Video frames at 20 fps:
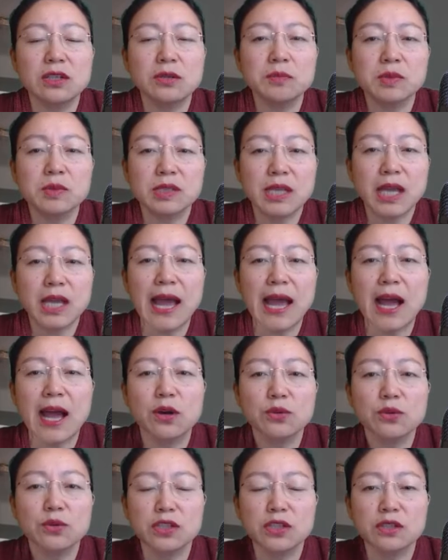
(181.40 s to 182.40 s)
how
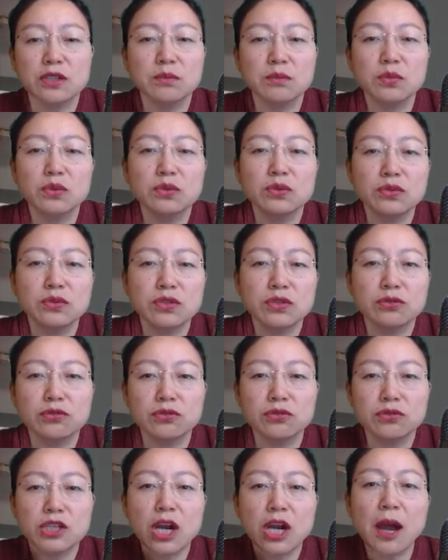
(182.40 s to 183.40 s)
smooth or
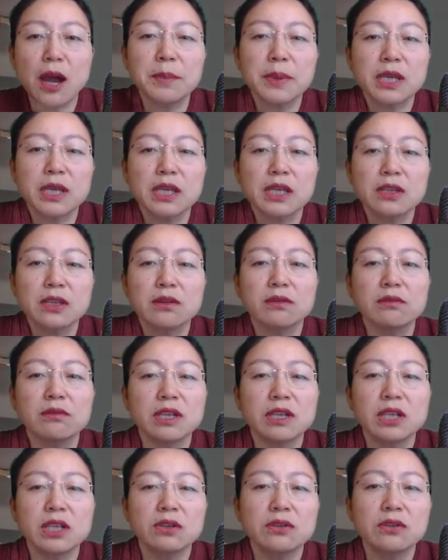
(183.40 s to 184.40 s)
choppy your
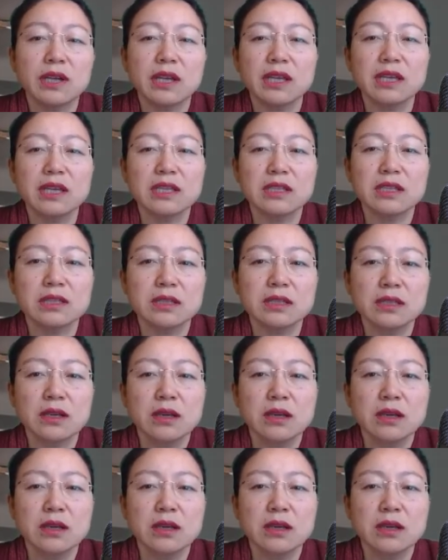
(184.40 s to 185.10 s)
video is.